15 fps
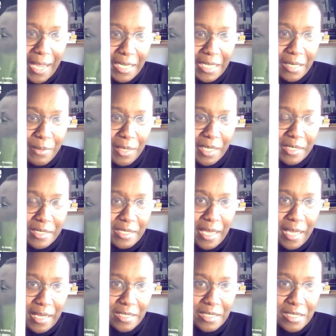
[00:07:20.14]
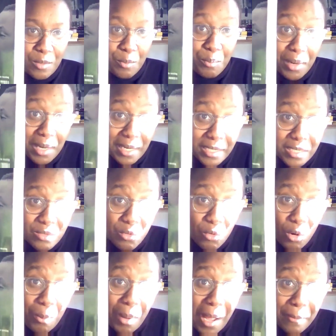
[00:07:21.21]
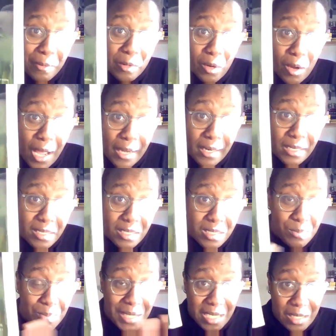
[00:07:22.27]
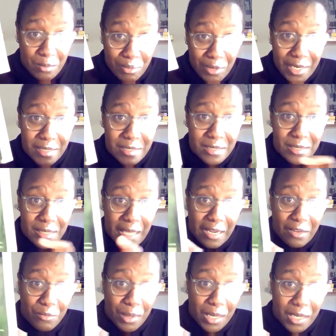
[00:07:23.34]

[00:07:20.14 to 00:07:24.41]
academic text, but it's for a popular audience, Beacon Press out of